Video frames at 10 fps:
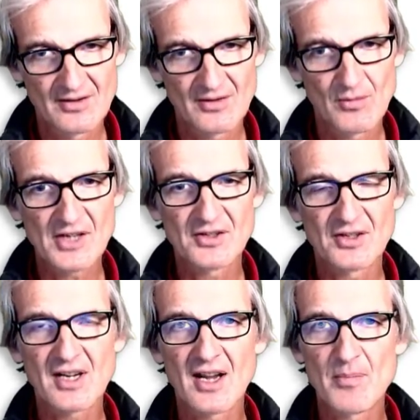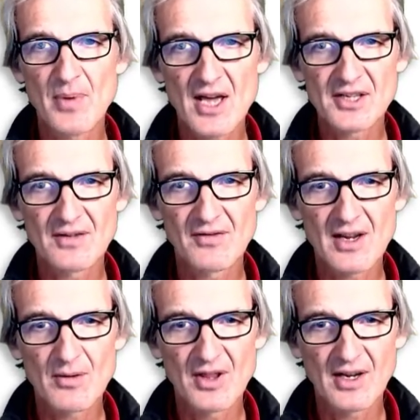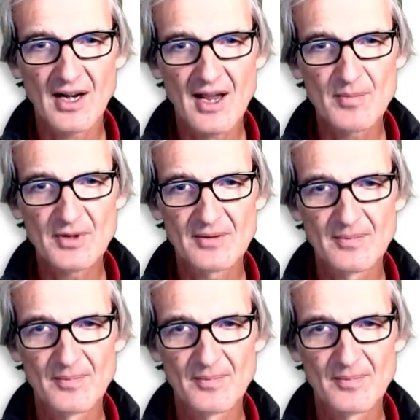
West's just going to persevere with the clubs.